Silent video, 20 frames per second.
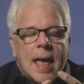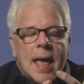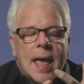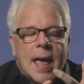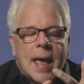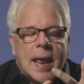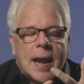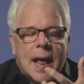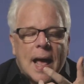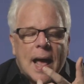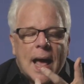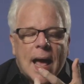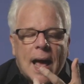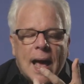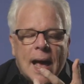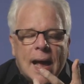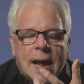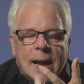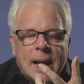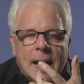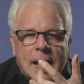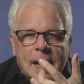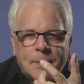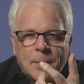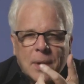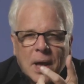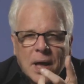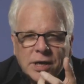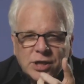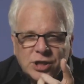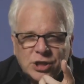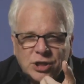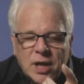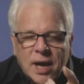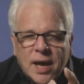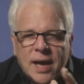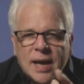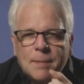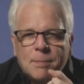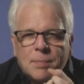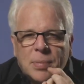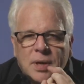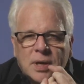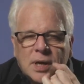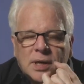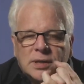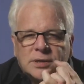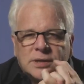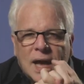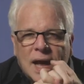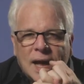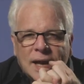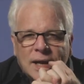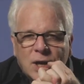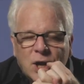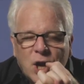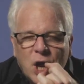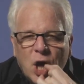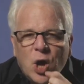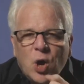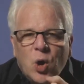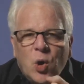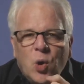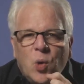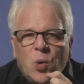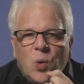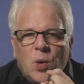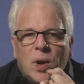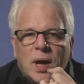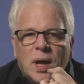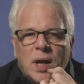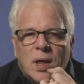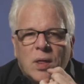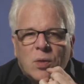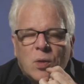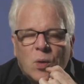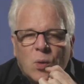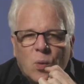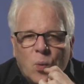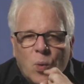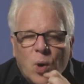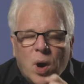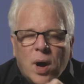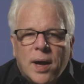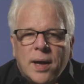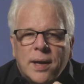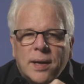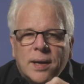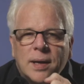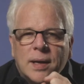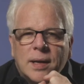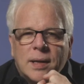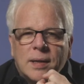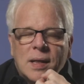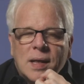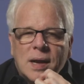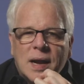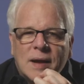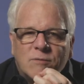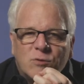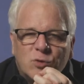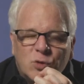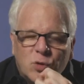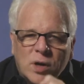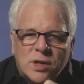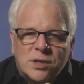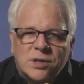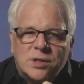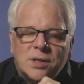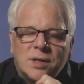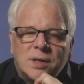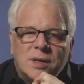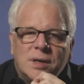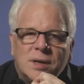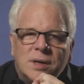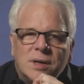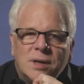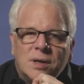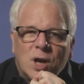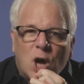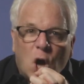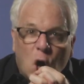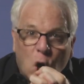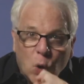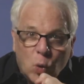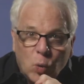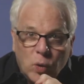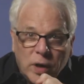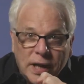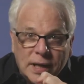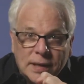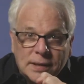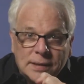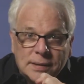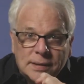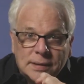And I am not ashamed because I know the one that I've trusted to hold it.